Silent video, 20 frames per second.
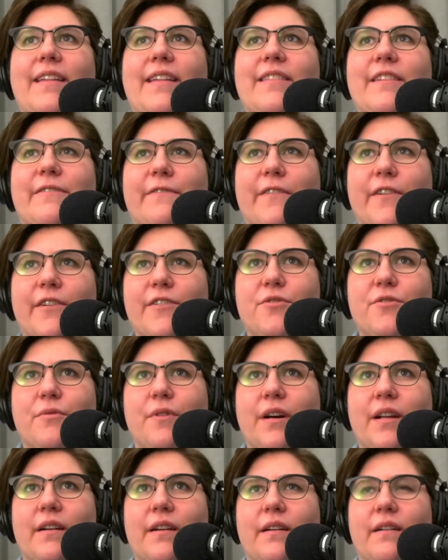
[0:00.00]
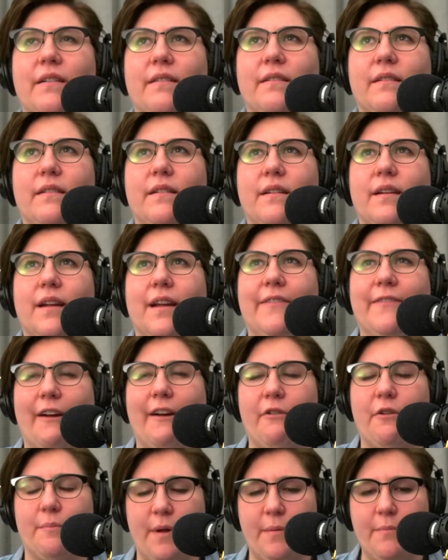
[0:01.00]
In the first one, if
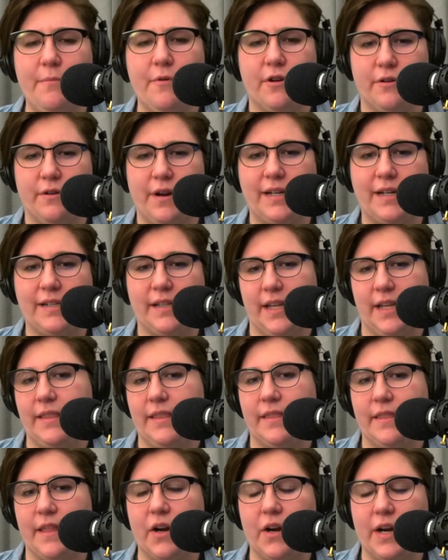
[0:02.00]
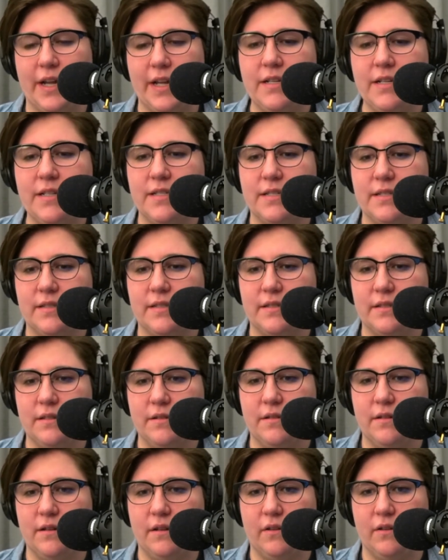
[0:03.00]
I remember correctly, there is
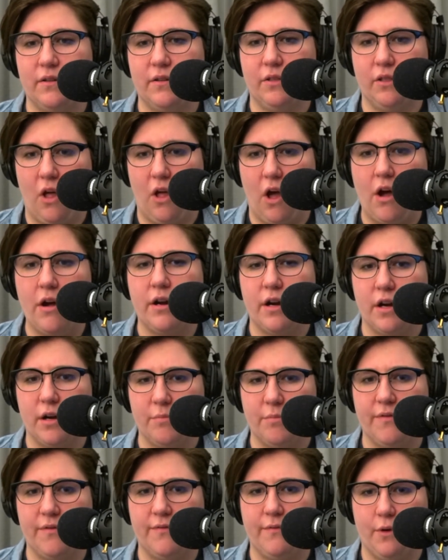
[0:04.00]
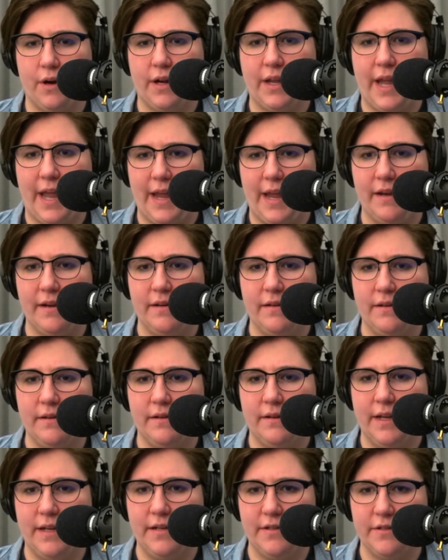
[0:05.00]
longer before Kate
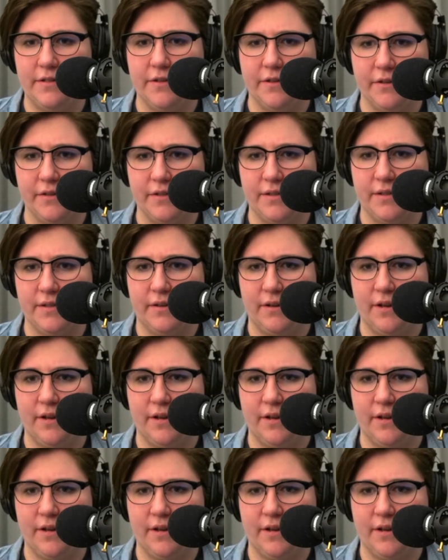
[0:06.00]
enters,